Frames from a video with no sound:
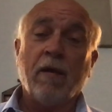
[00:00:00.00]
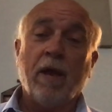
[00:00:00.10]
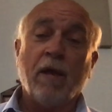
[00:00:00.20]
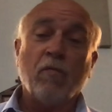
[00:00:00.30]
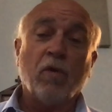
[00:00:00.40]

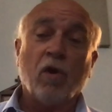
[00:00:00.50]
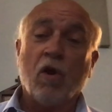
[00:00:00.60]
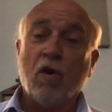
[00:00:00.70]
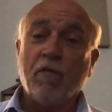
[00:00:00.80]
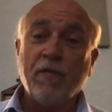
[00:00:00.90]
and we
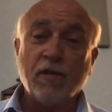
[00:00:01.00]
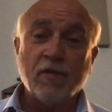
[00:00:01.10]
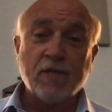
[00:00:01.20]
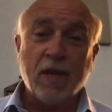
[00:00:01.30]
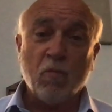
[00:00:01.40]
all feel the
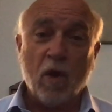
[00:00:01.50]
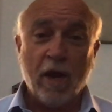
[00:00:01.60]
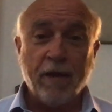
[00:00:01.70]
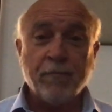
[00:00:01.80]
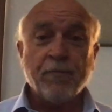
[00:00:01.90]
same way.